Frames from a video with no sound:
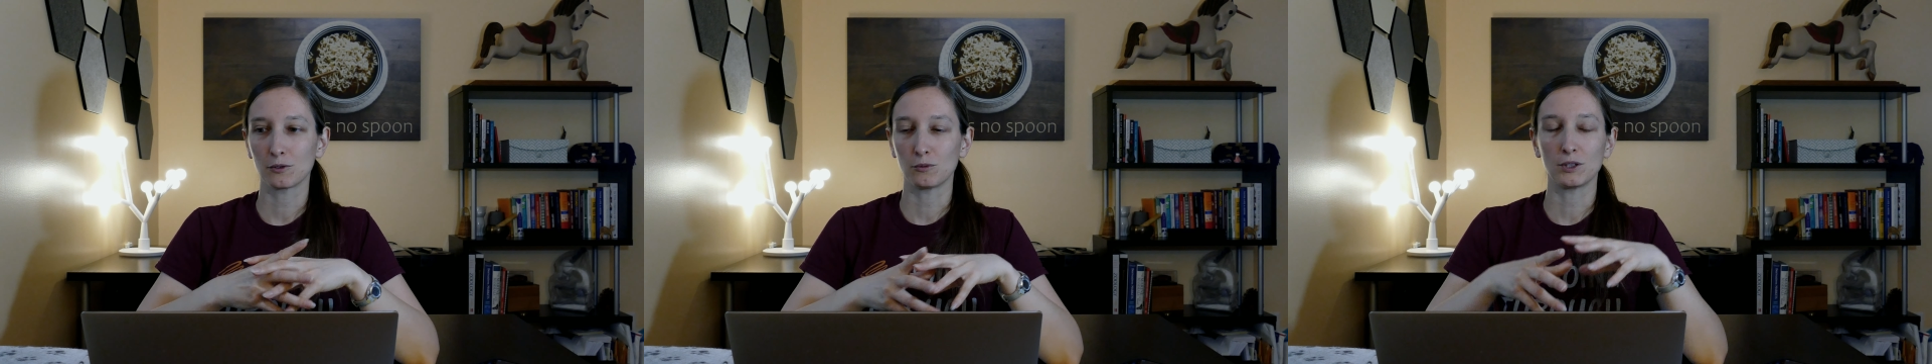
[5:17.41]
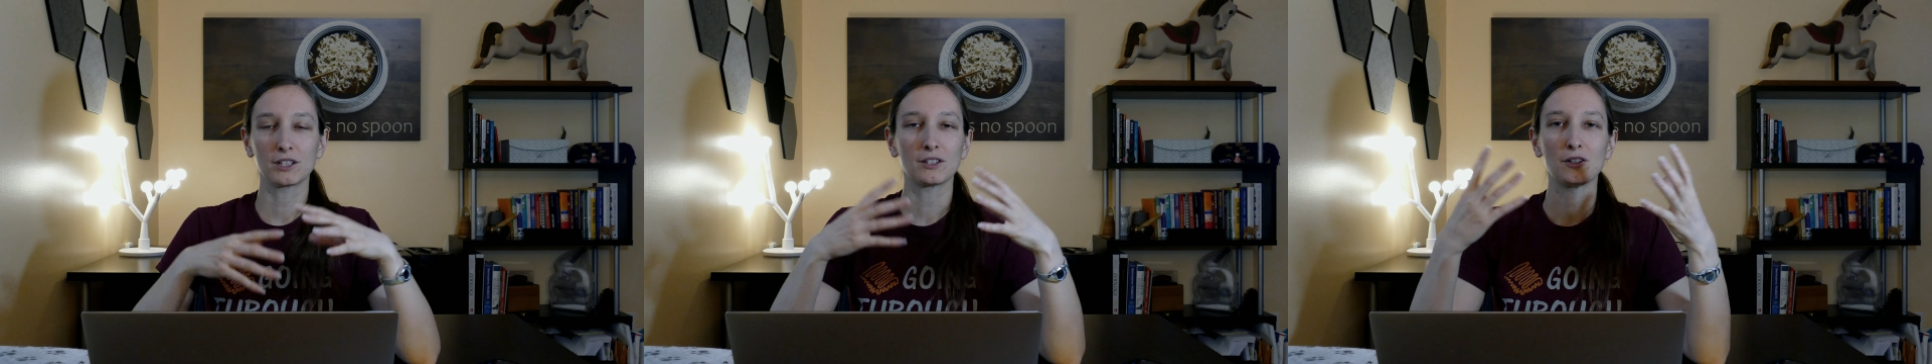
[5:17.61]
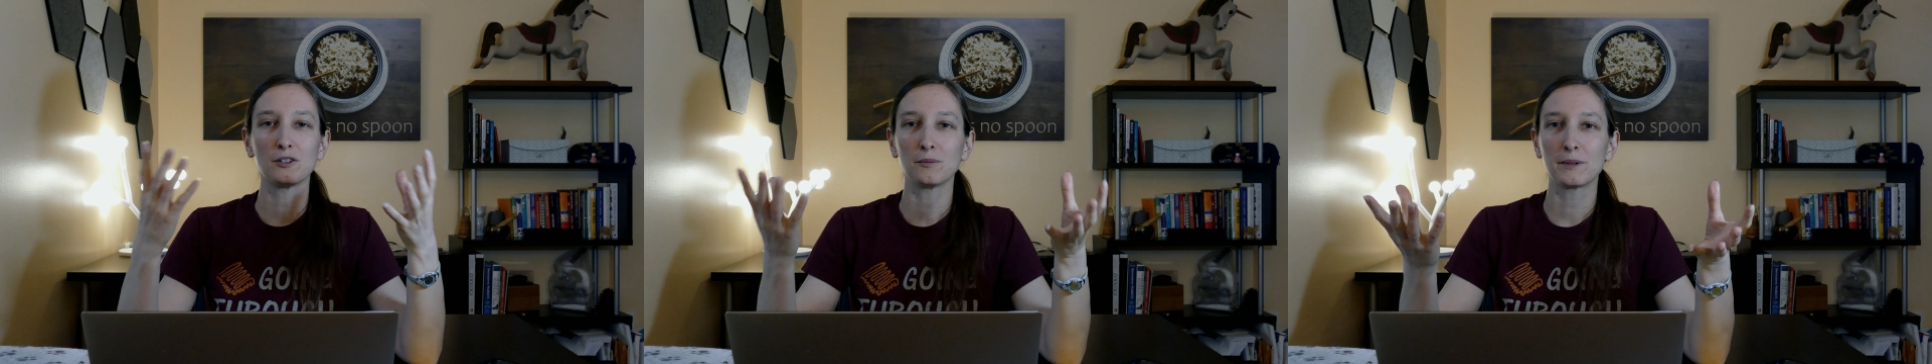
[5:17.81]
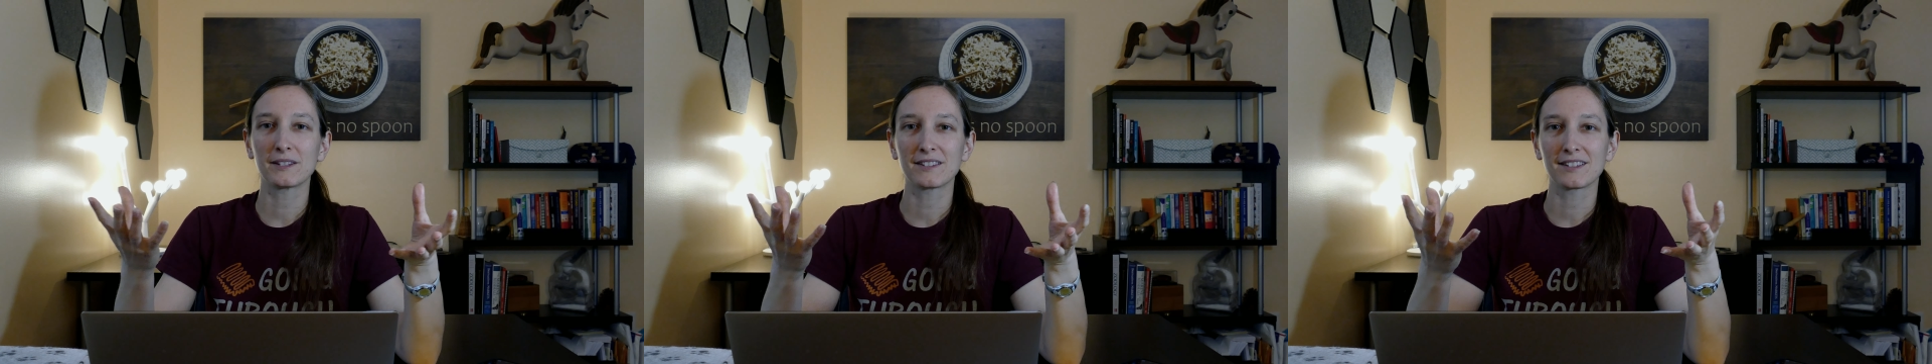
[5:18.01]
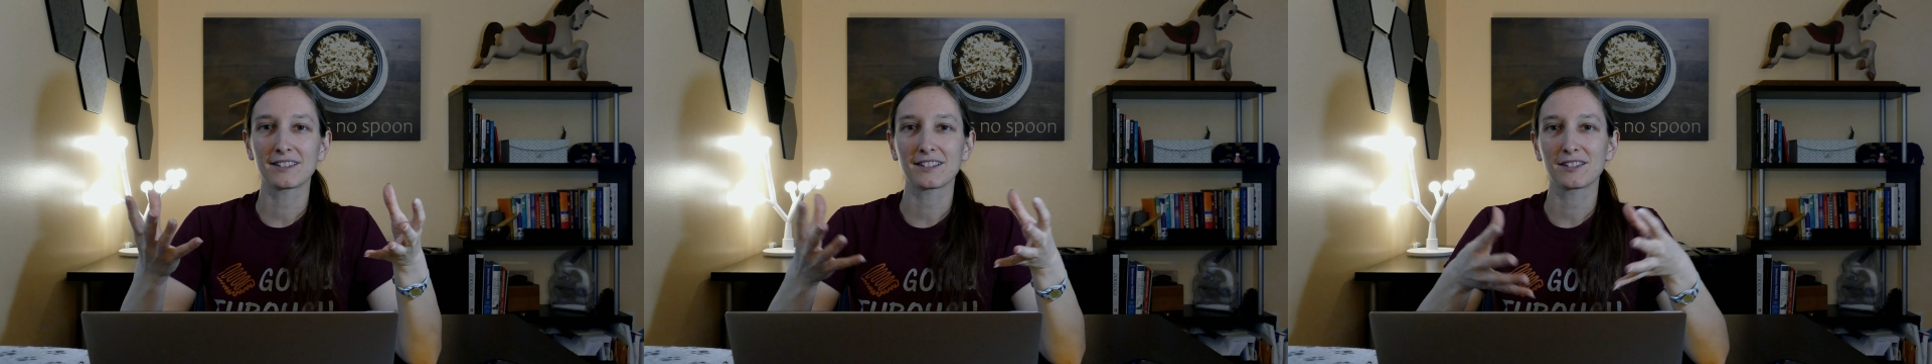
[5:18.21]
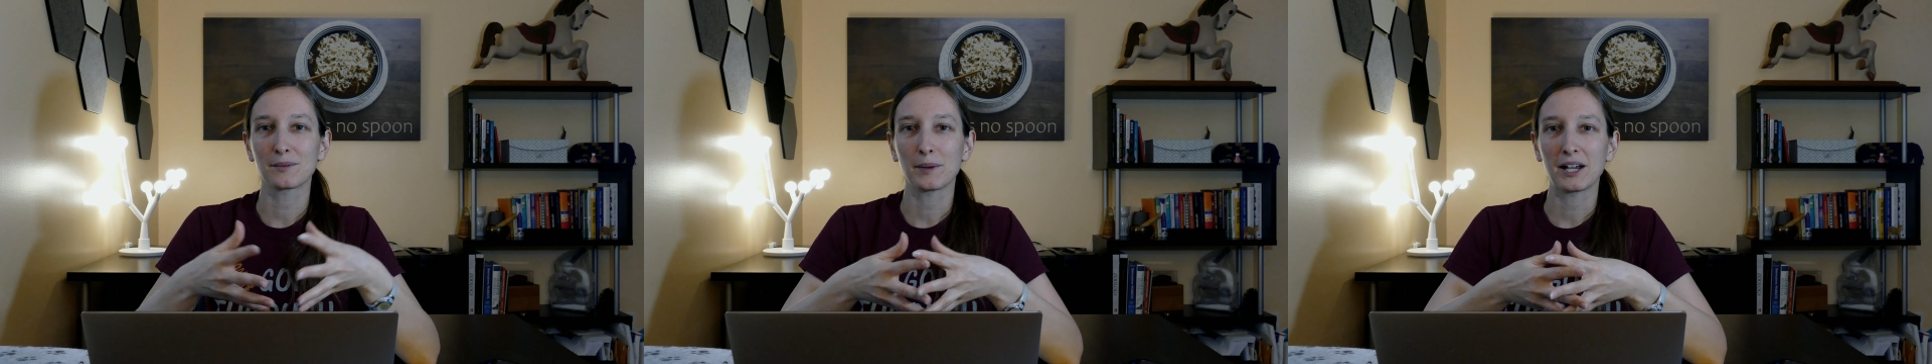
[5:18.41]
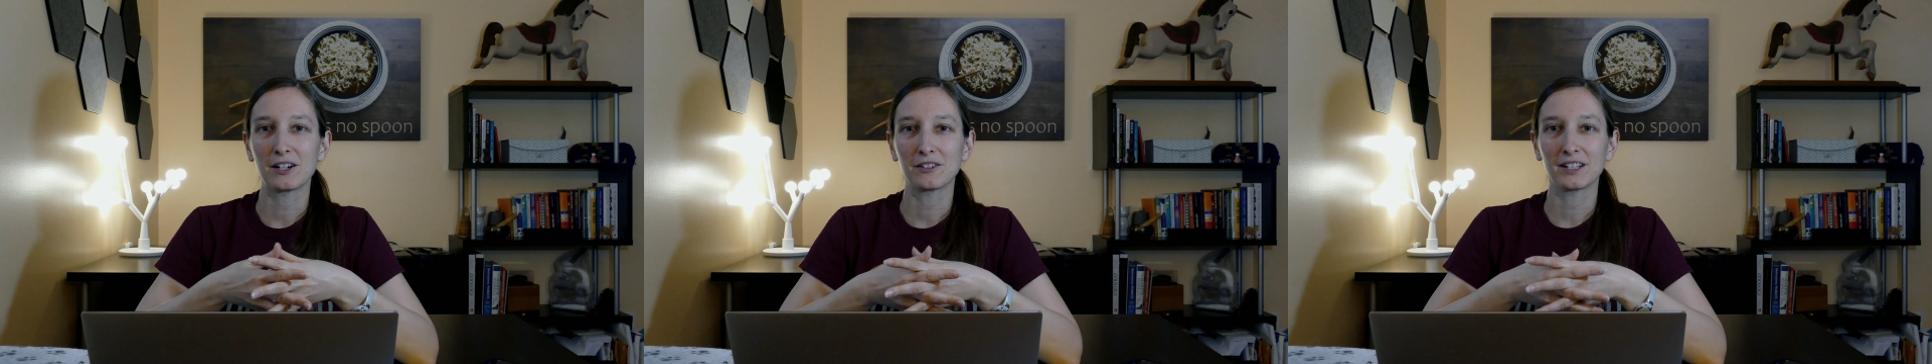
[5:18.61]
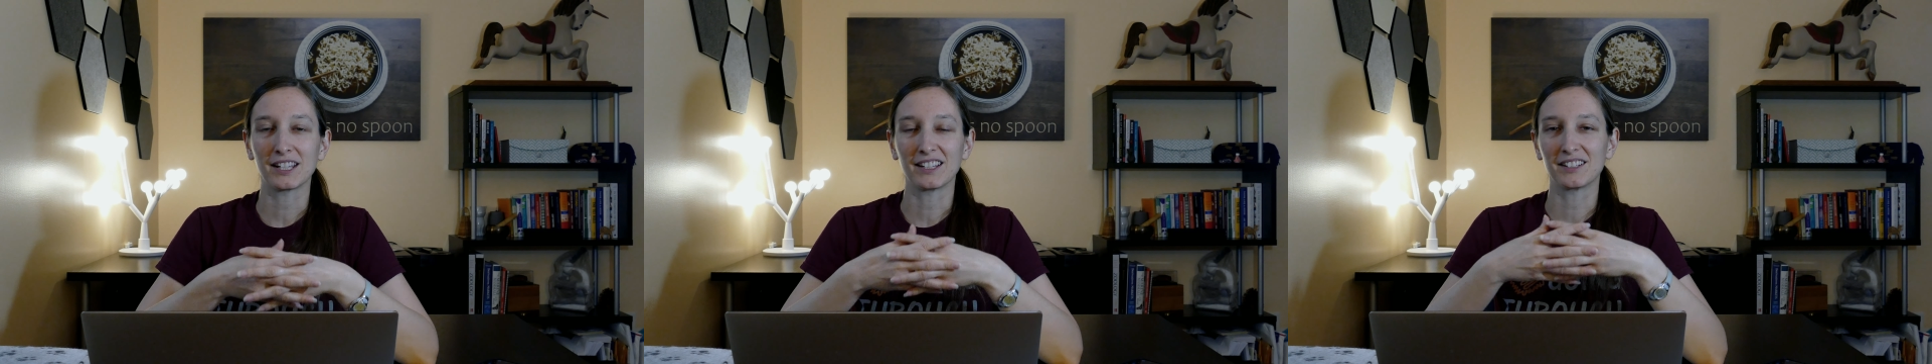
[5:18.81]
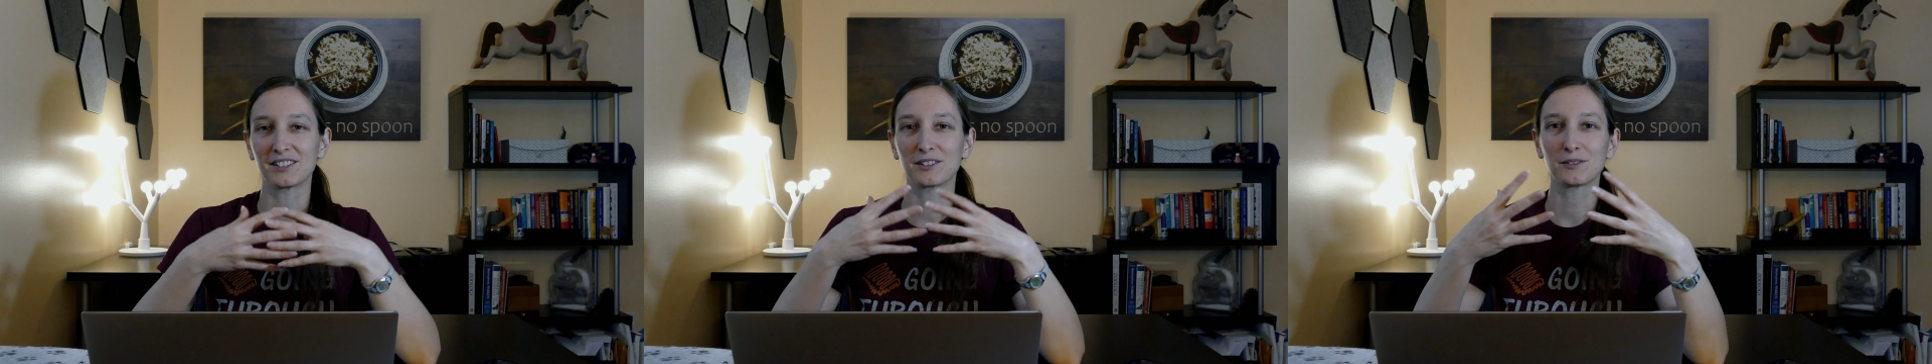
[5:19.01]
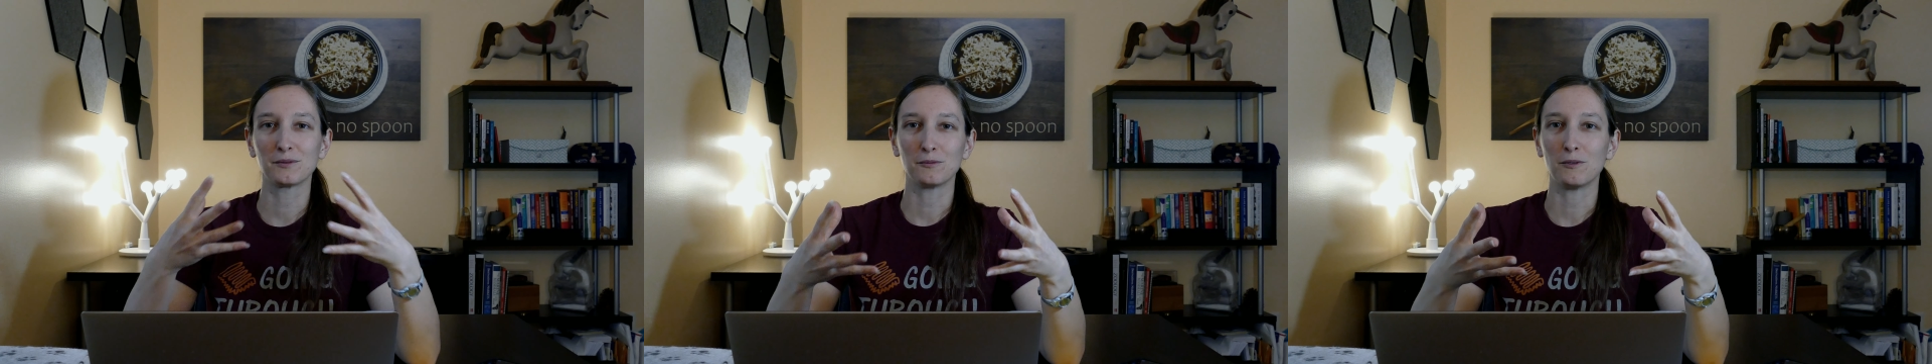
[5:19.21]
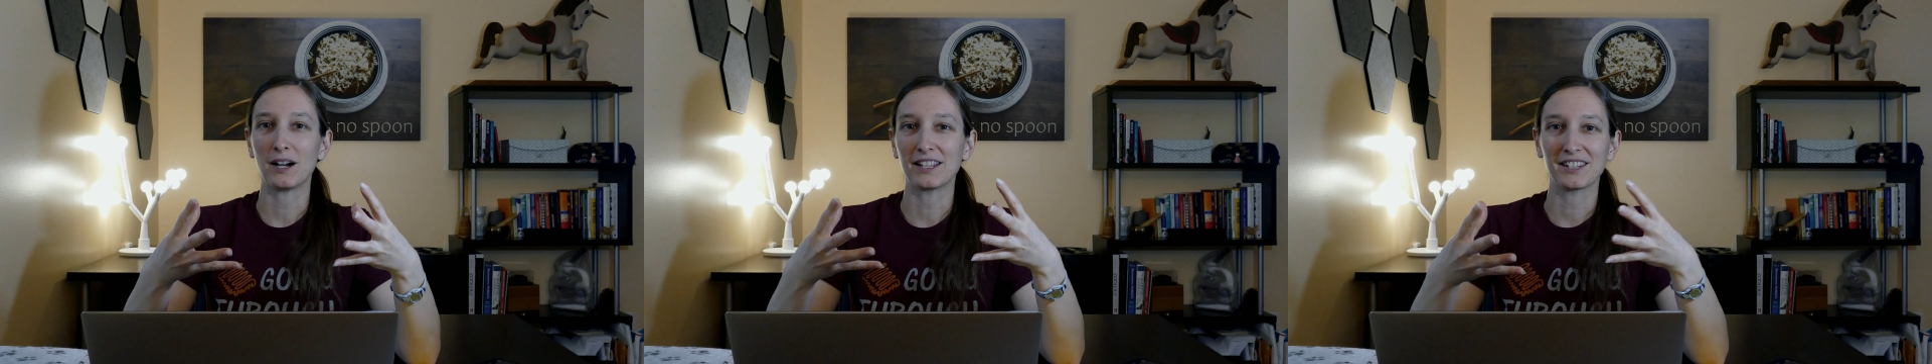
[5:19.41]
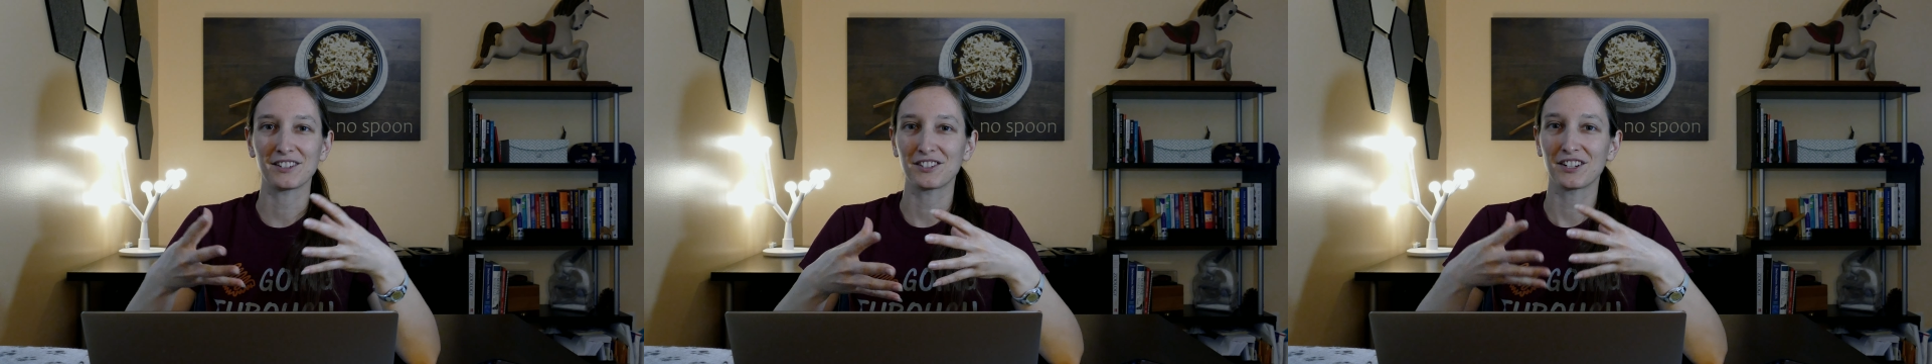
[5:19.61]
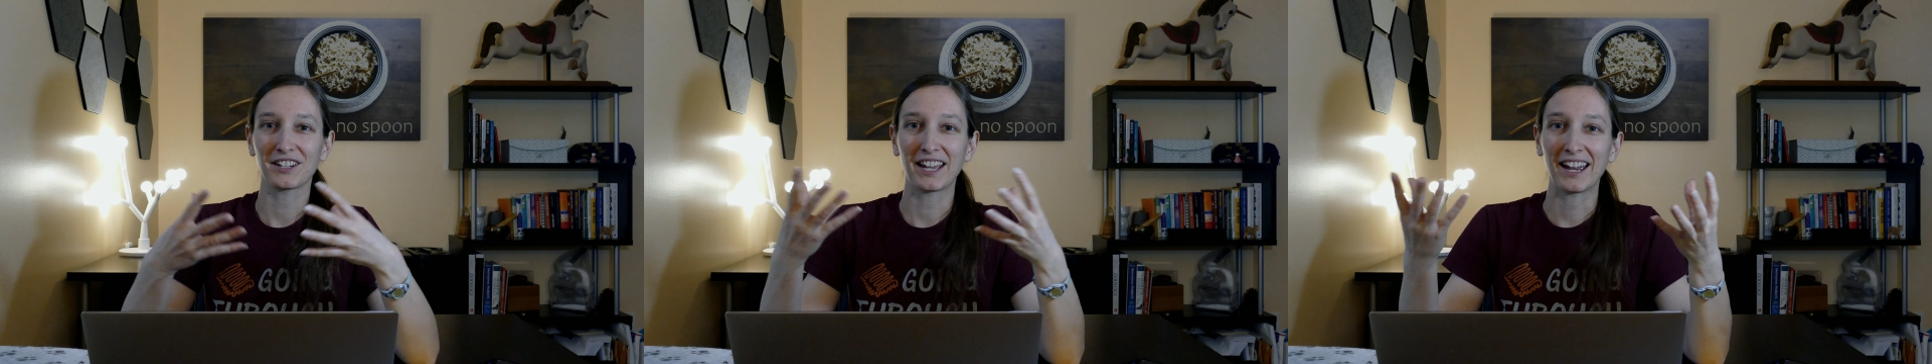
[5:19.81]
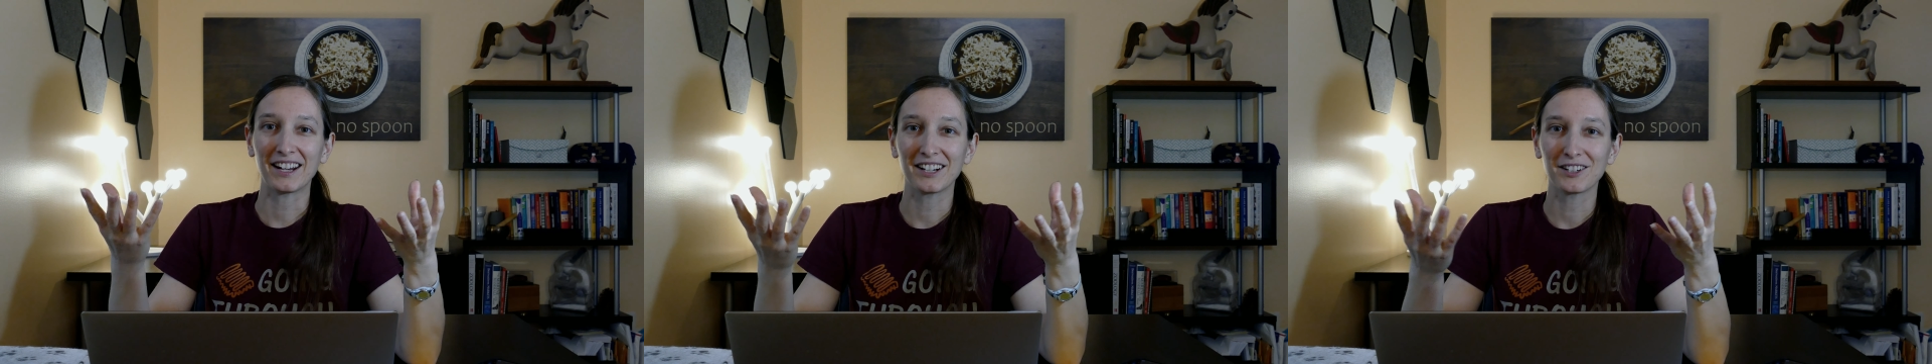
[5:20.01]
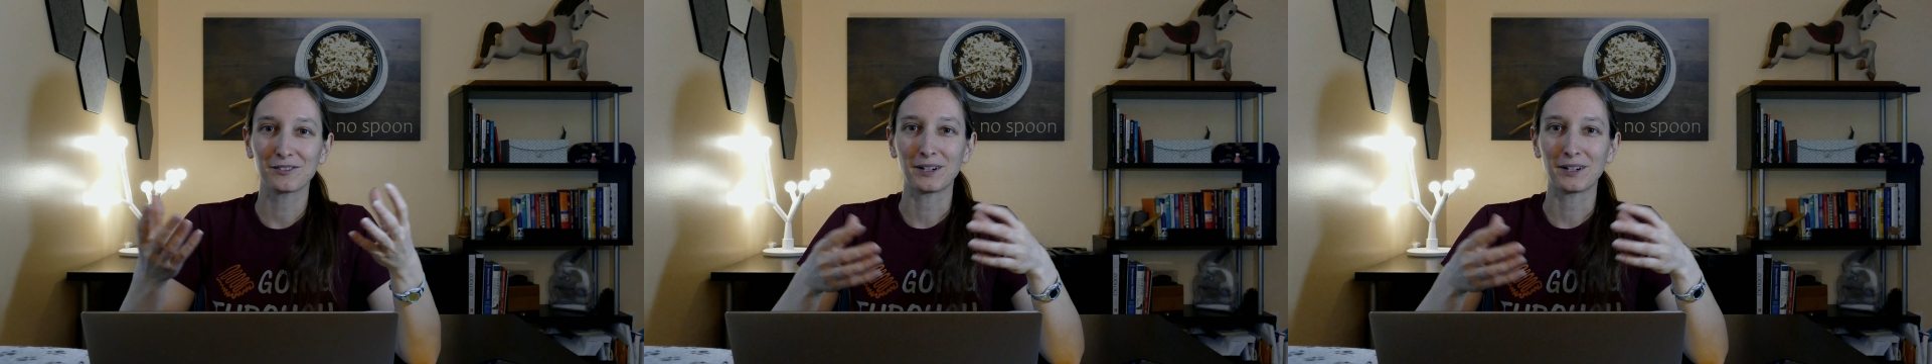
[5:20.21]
what the whole business is about and why they should care,